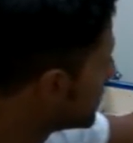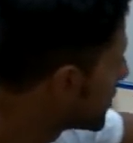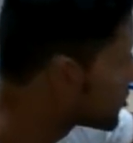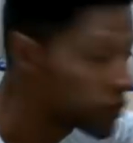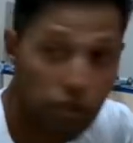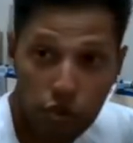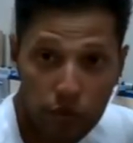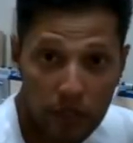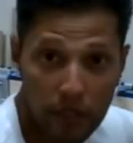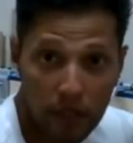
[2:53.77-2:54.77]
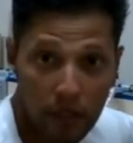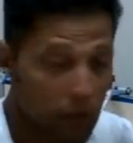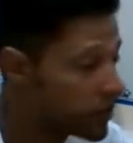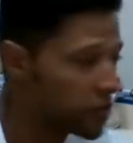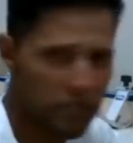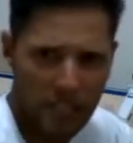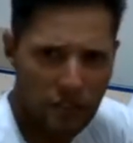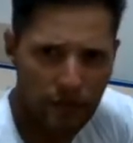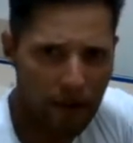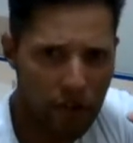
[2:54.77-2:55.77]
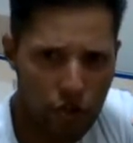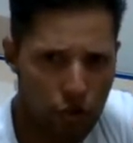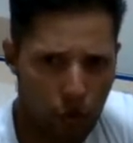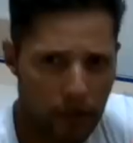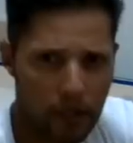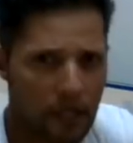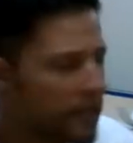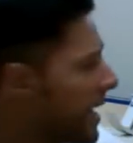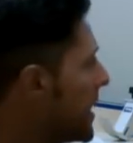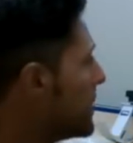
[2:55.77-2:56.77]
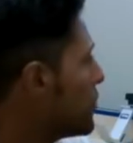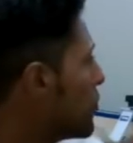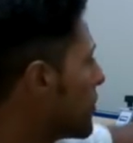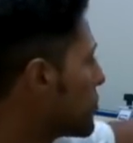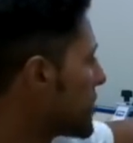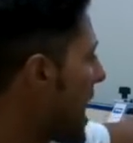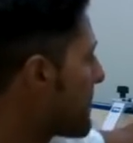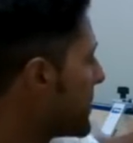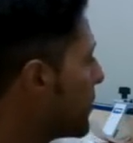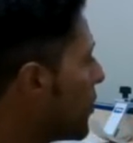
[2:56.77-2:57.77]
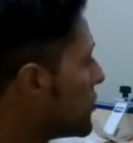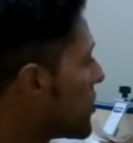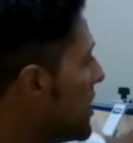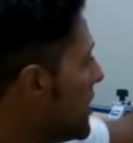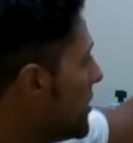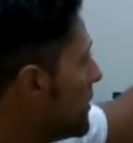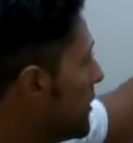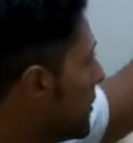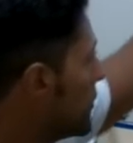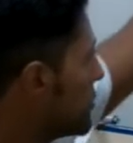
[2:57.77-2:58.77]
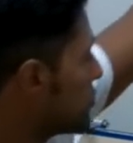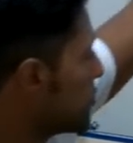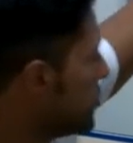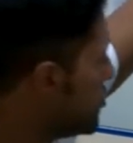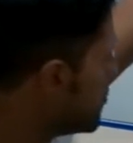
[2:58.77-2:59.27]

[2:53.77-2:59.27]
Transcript: dust chute, which is very short. And what was happening was, as soon as